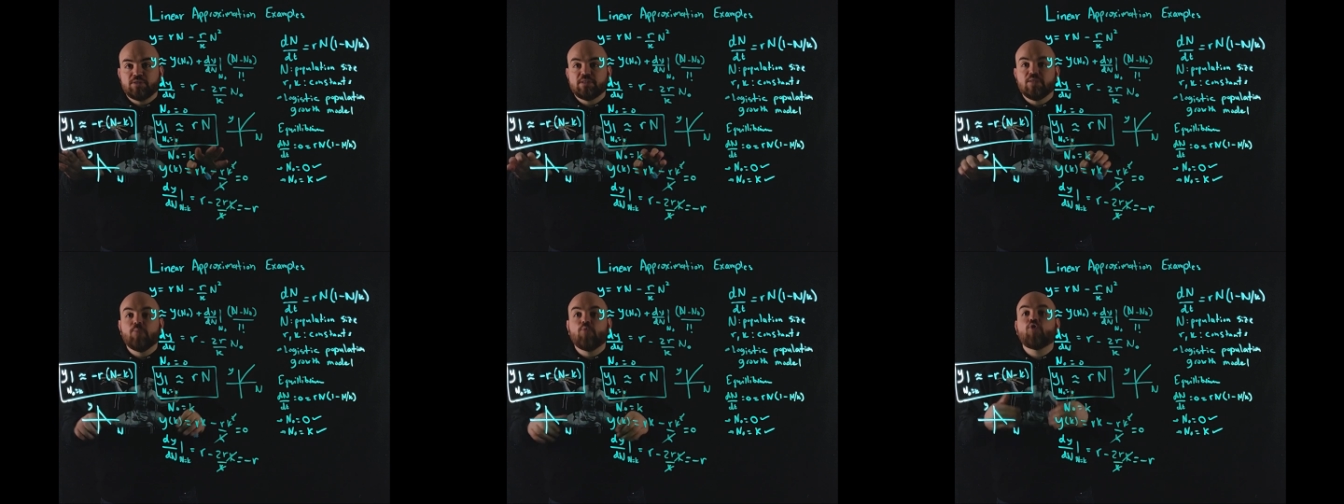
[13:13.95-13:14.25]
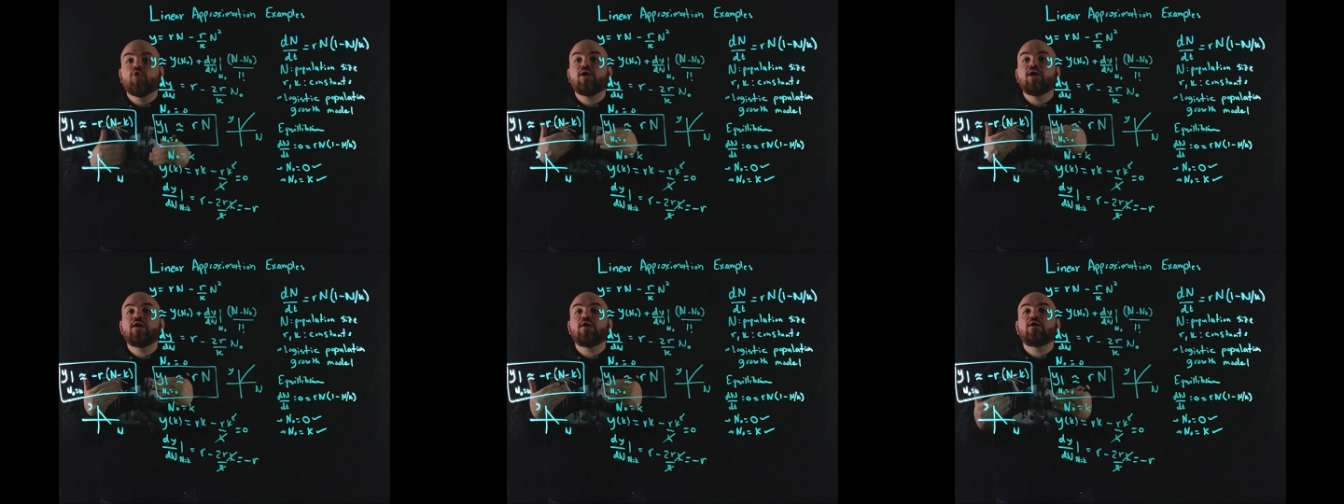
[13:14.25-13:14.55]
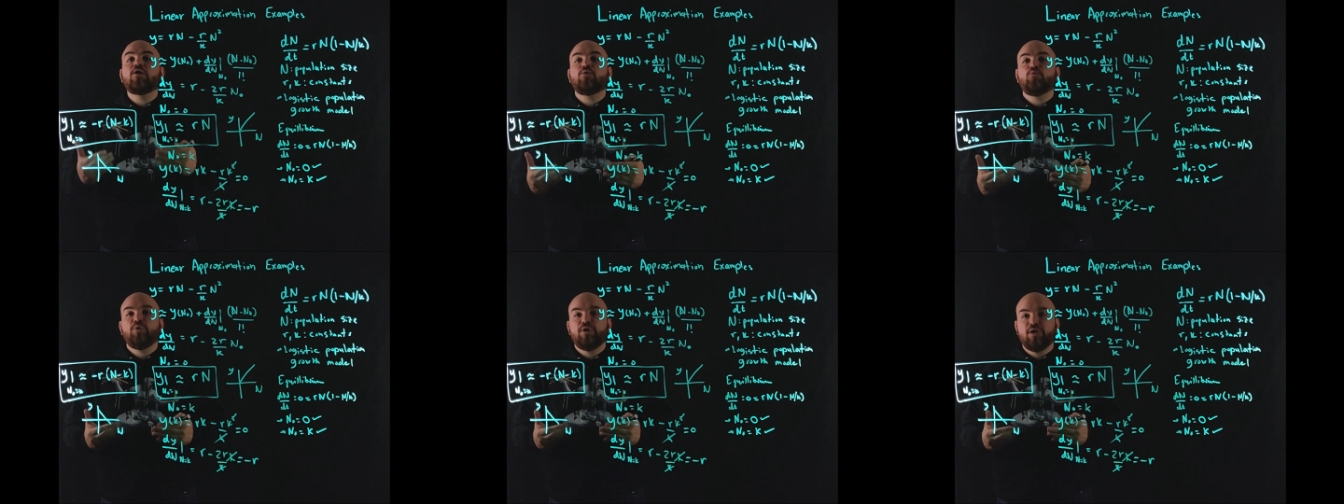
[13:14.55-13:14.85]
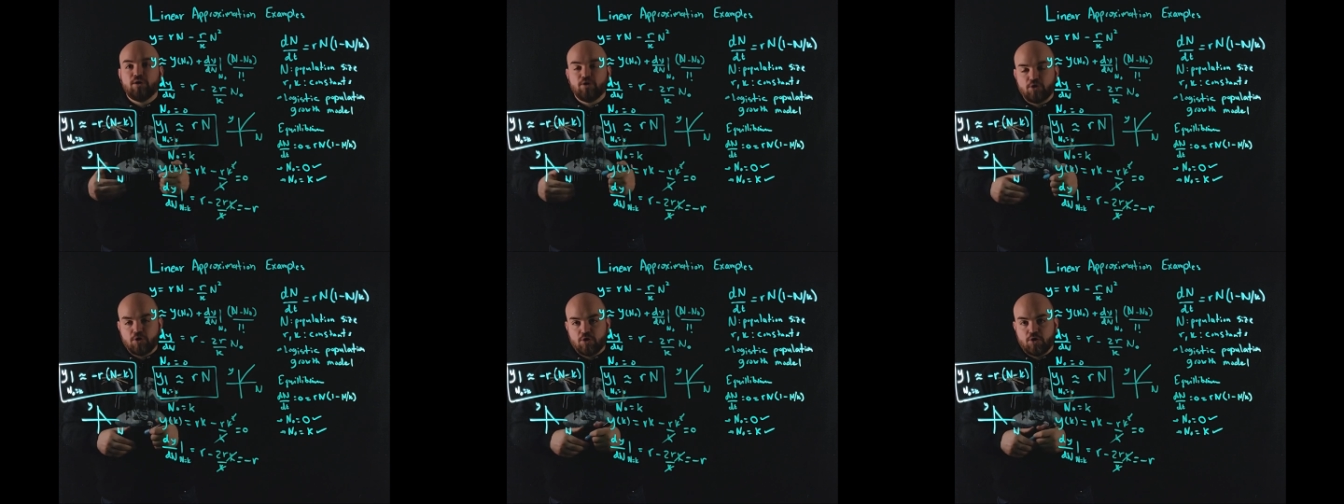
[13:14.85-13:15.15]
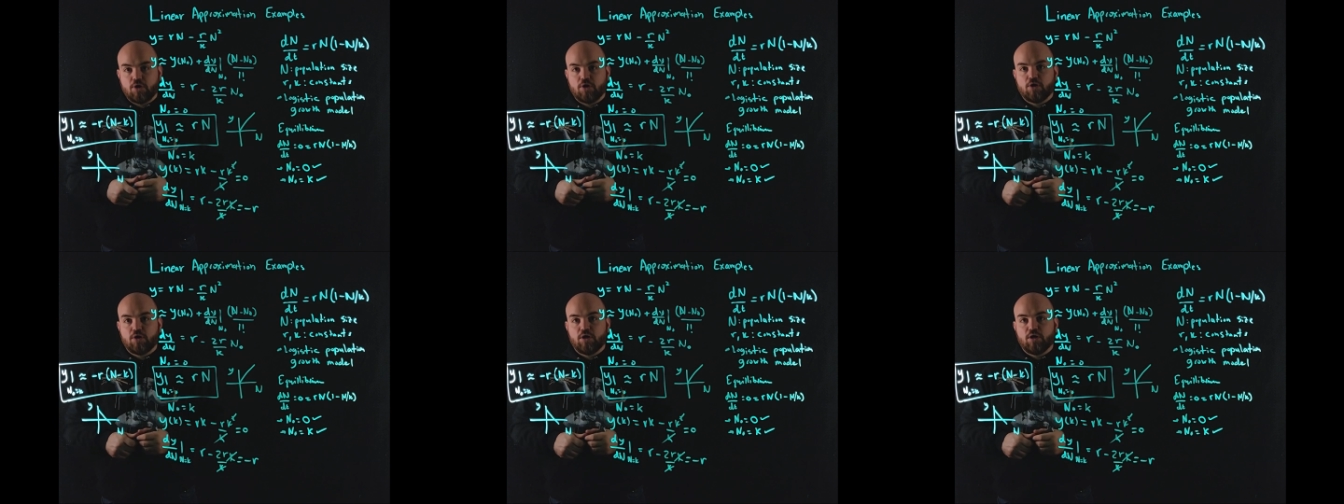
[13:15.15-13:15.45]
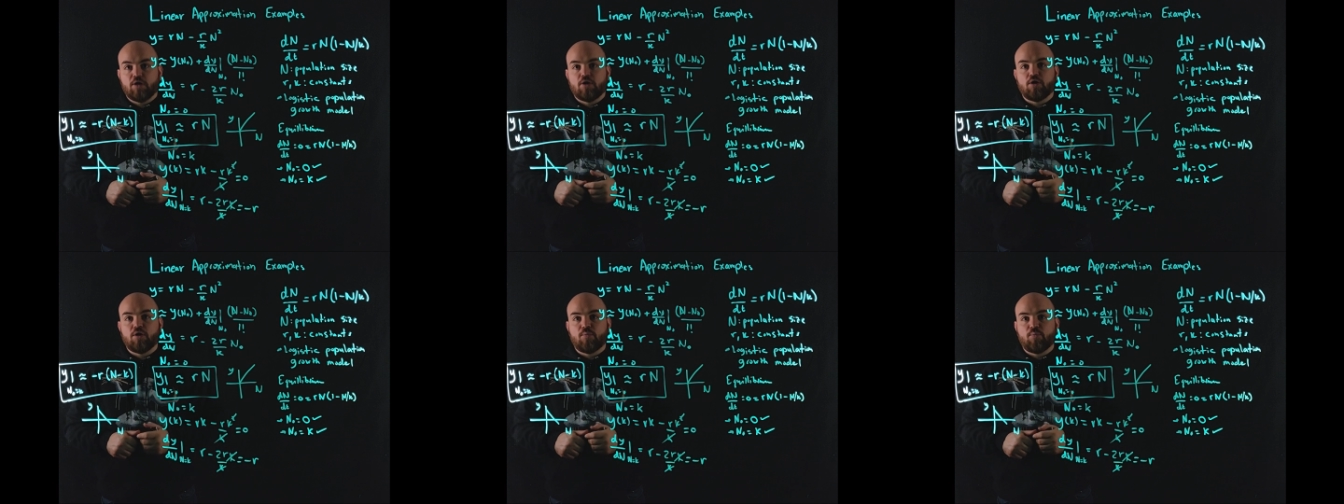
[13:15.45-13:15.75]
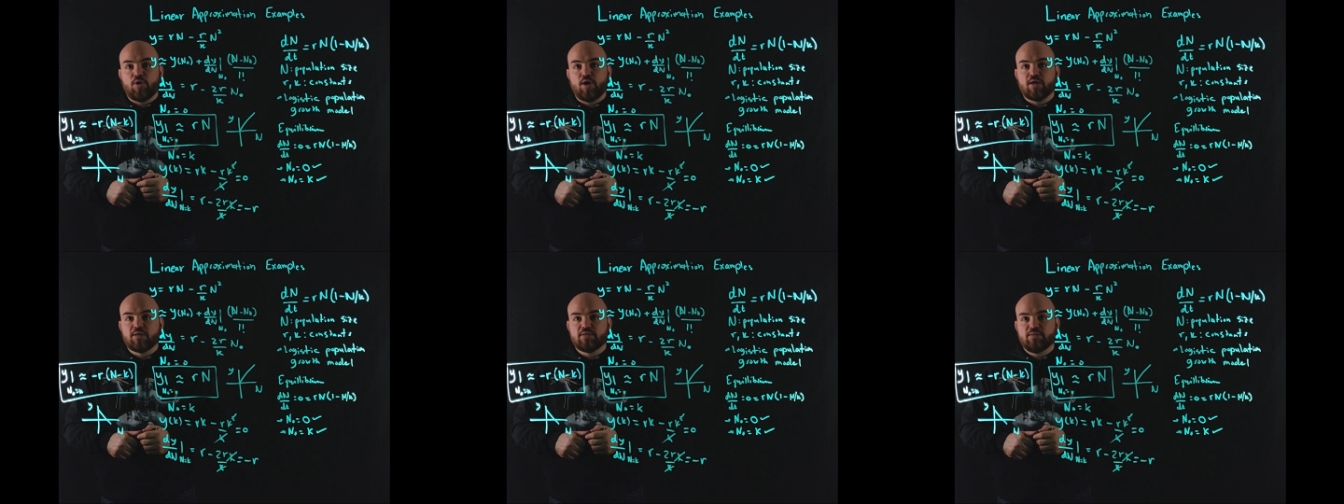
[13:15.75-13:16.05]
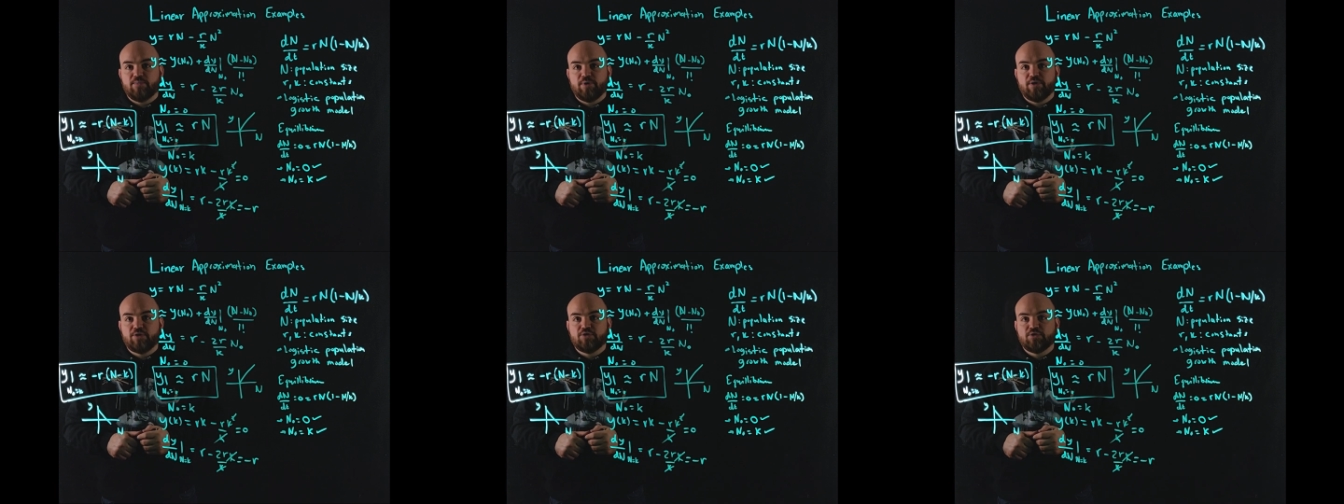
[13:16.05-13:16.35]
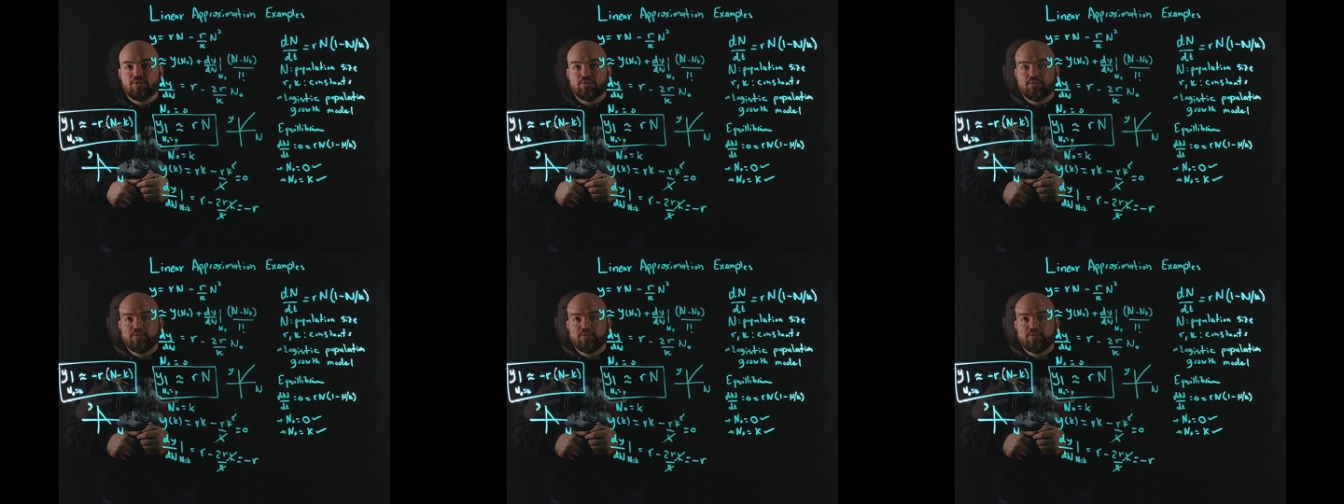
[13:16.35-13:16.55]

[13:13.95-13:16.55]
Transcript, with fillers: the more error we incur in our approximation.